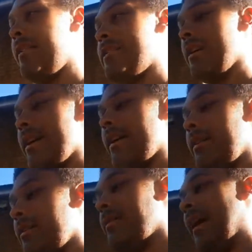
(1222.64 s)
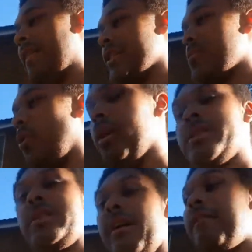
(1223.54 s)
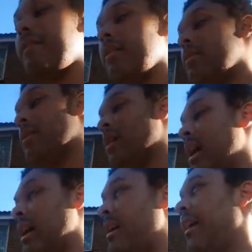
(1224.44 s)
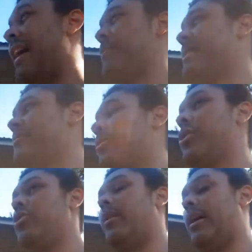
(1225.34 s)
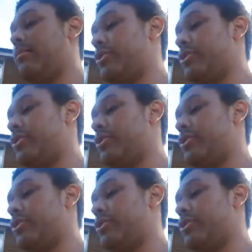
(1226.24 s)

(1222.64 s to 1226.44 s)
the smaller stuff, at the people who are